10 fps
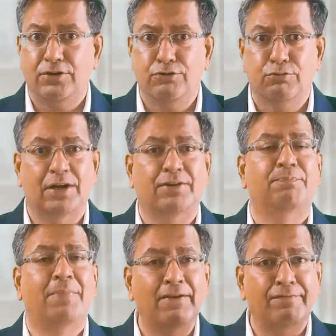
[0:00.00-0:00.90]
you
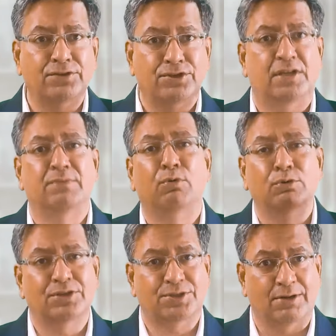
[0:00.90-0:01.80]
get benefits in
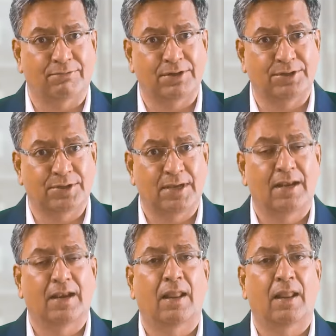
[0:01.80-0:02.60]
both these countries,